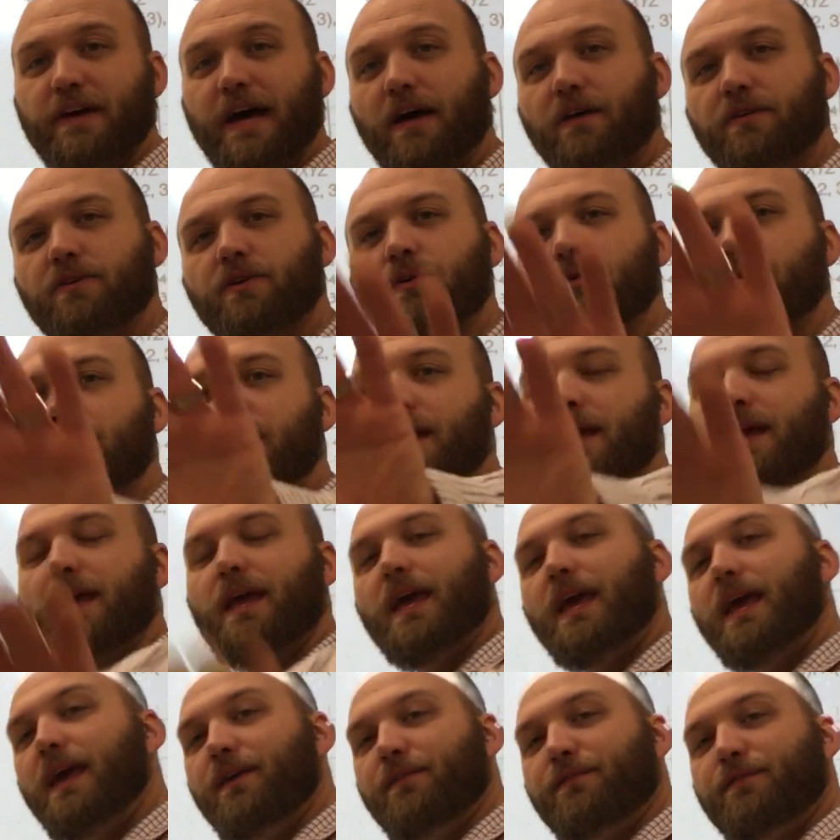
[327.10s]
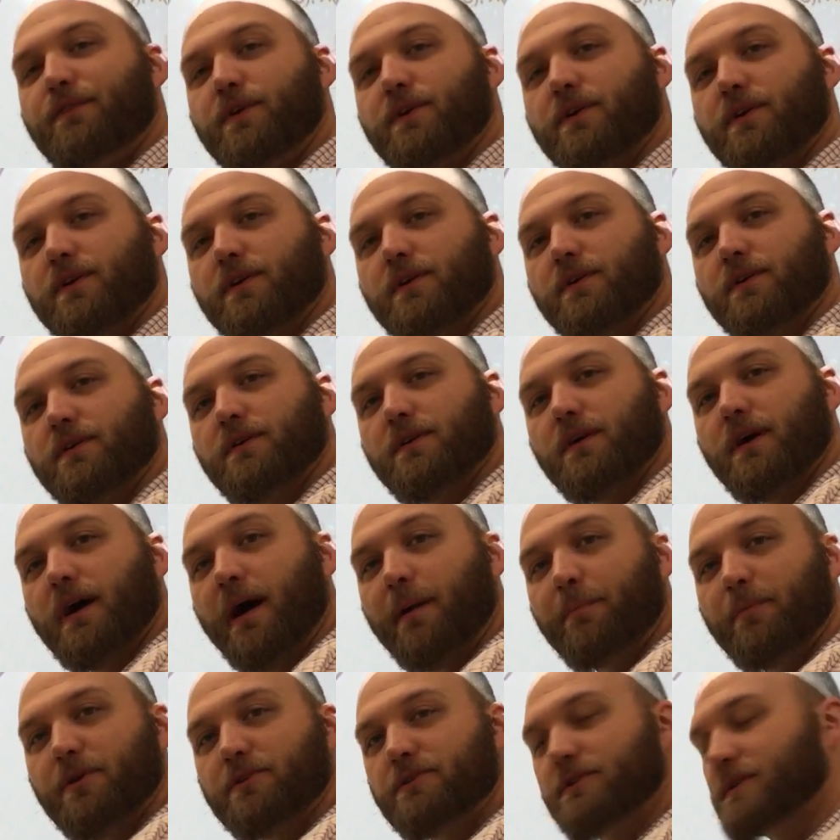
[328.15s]
value. If you're
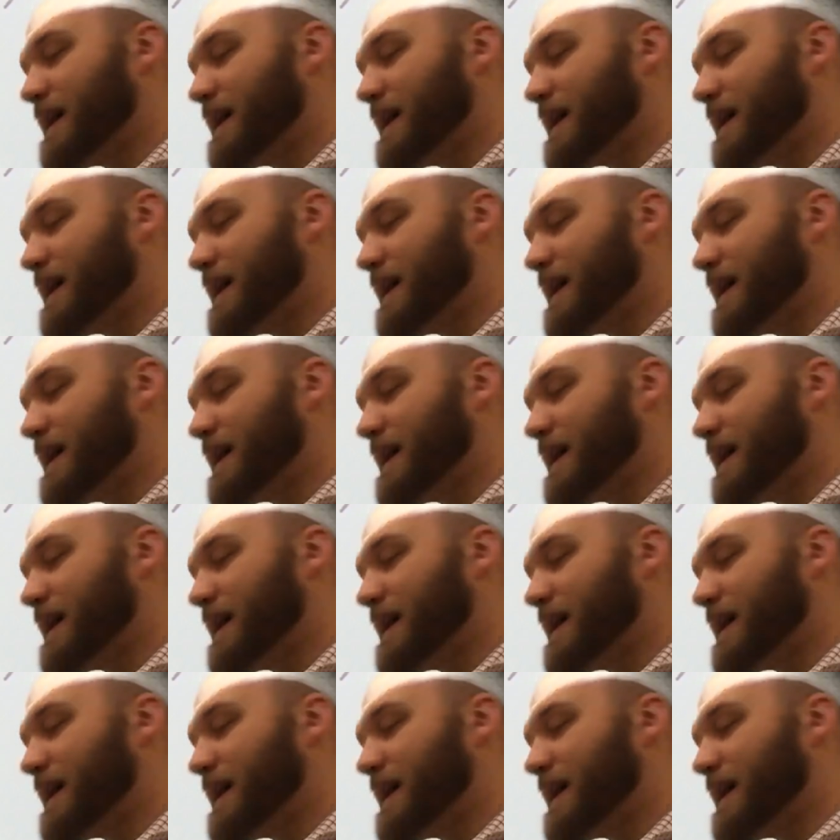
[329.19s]
up on